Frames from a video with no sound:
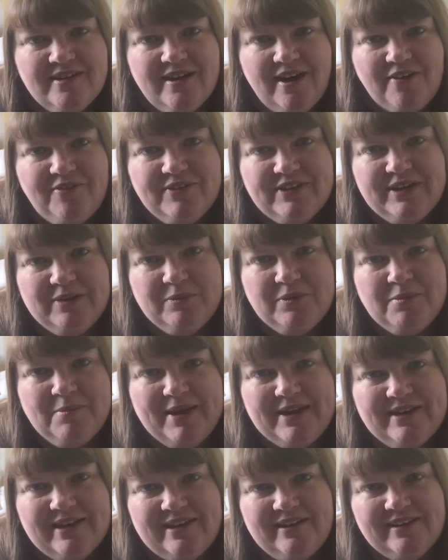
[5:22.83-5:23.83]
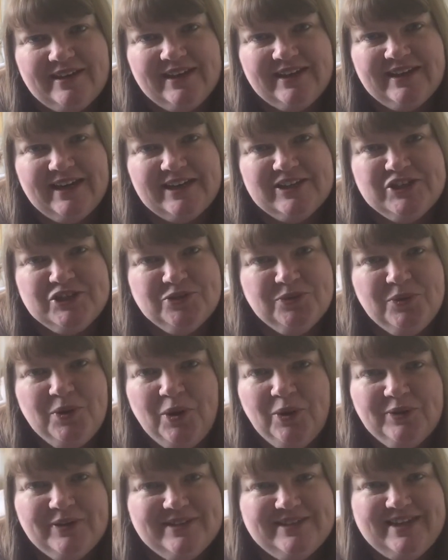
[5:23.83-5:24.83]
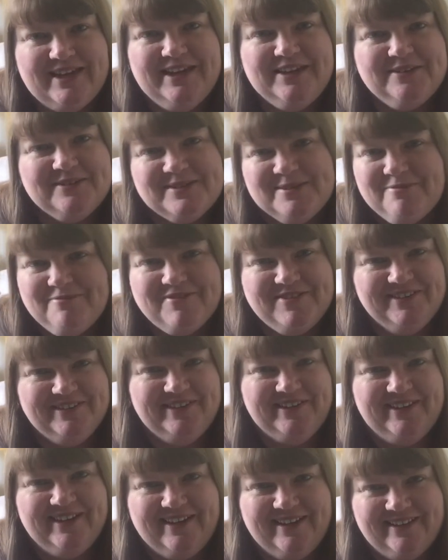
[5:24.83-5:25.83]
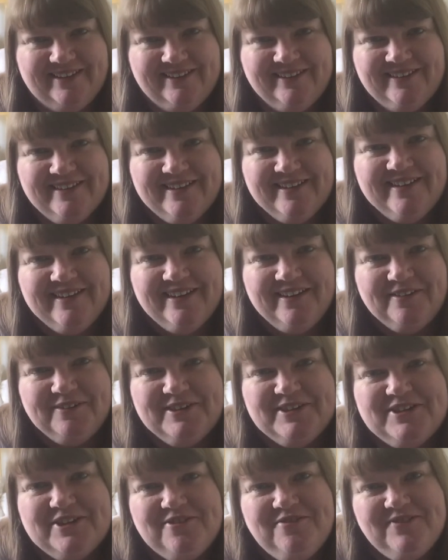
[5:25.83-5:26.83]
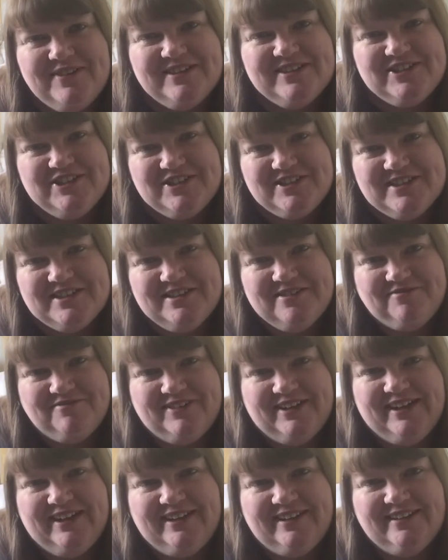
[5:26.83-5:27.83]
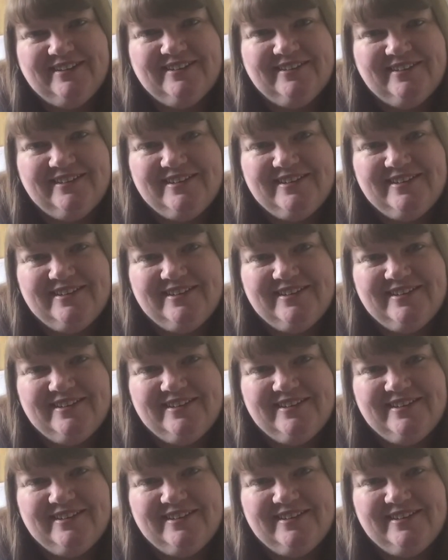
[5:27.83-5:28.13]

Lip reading: I think they want to make that like a national holiday or something like that, which I think is just lovely.